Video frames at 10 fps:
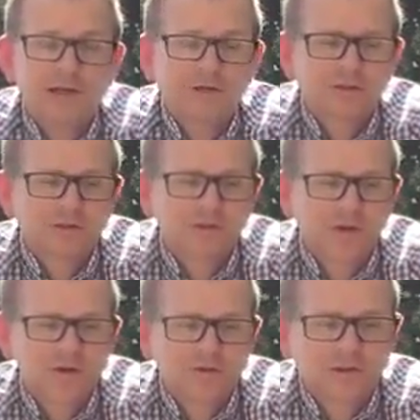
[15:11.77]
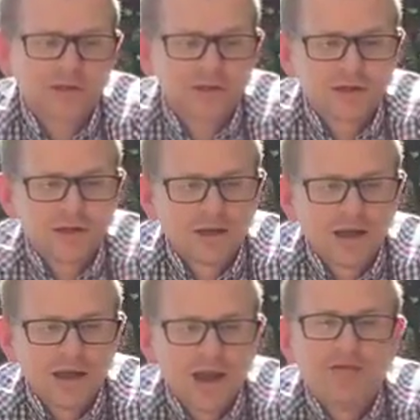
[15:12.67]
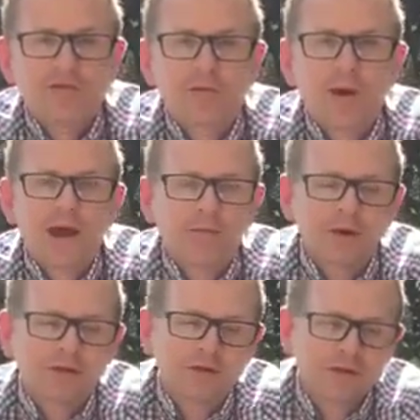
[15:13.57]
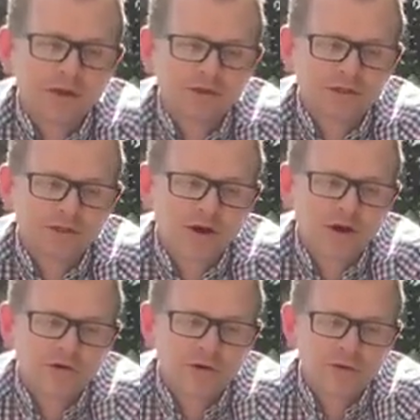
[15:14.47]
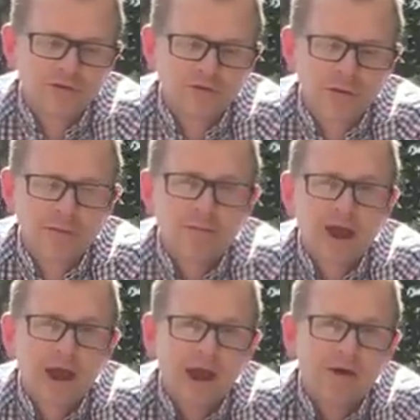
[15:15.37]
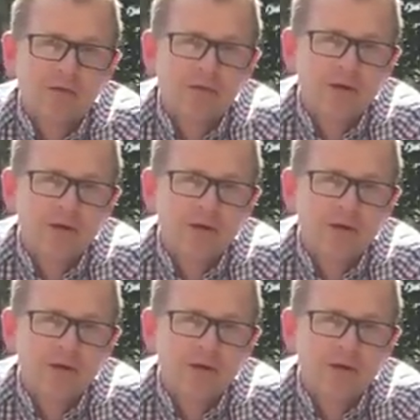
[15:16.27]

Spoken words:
It just grows everywhere, but as a child I always remember how